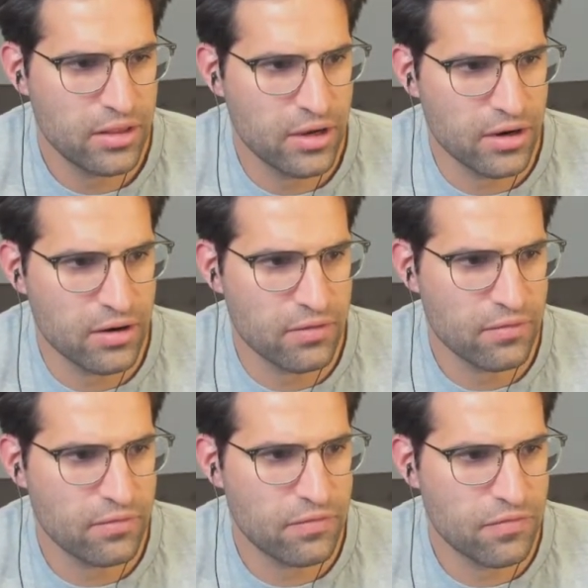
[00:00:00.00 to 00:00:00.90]

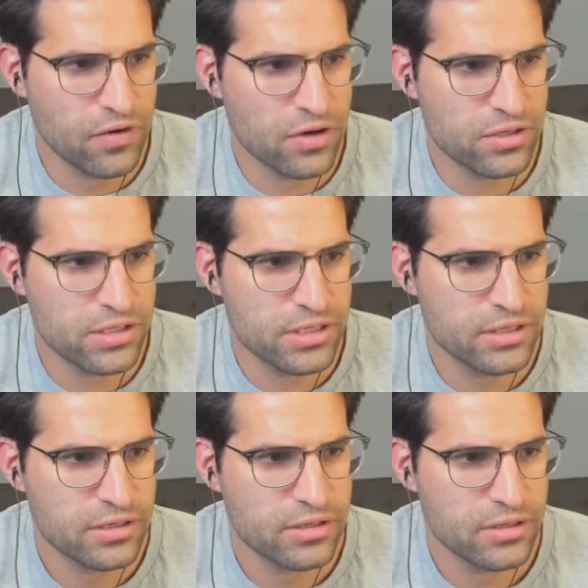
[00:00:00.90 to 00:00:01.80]
their
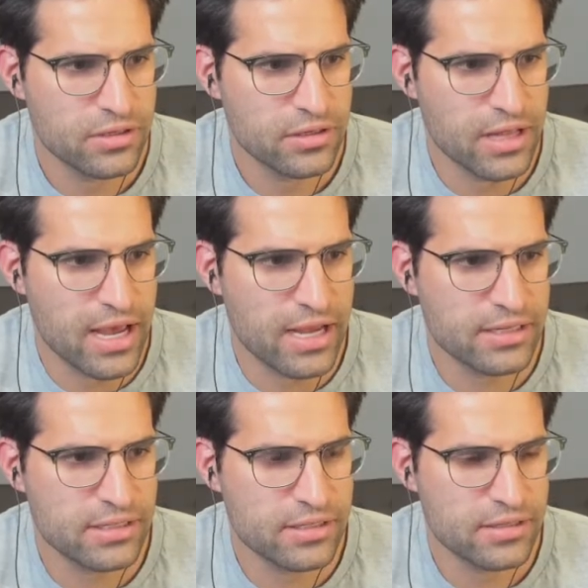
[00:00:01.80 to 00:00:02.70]
first,
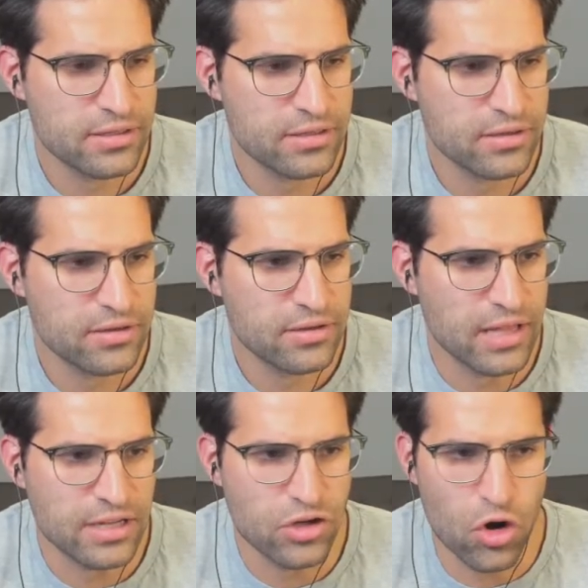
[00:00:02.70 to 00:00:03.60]
last,
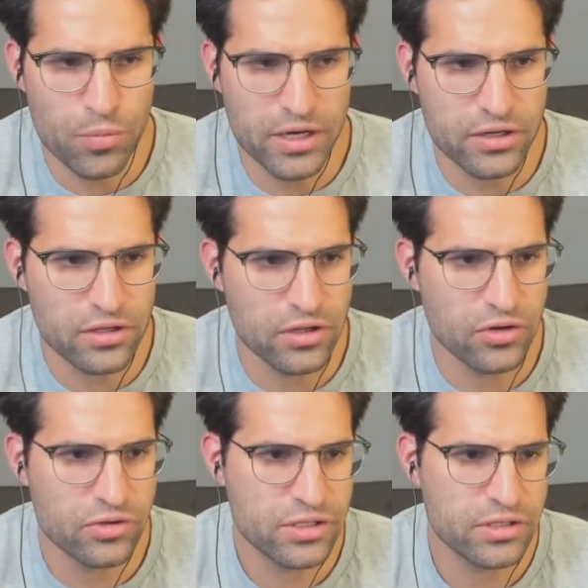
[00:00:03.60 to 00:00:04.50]
that's an open and
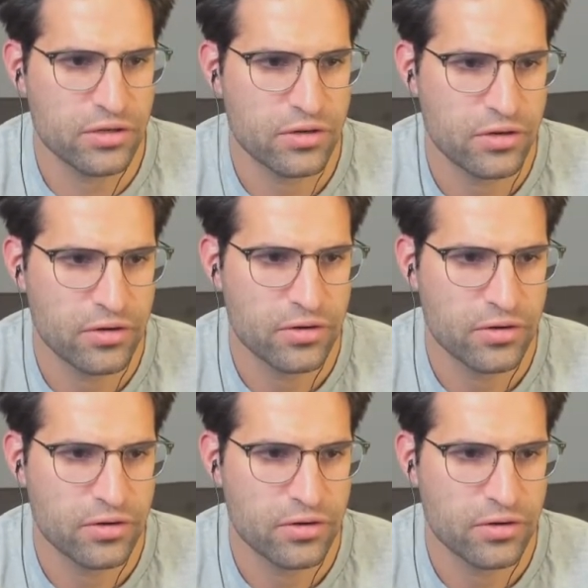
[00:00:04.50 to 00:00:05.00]
close.